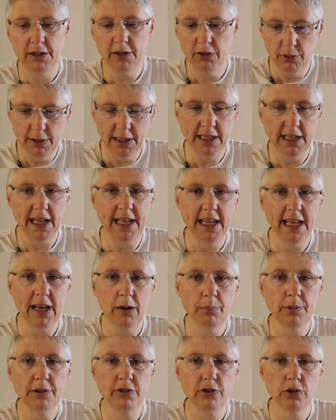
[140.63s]
And you need any
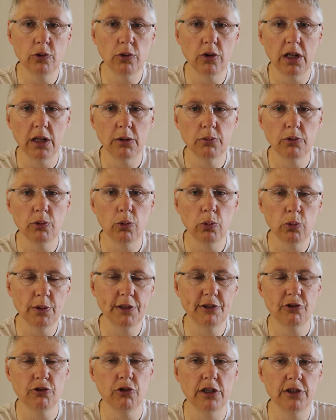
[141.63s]
help at all, I will
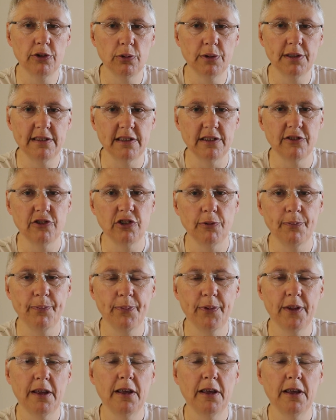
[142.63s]
always try to assist you.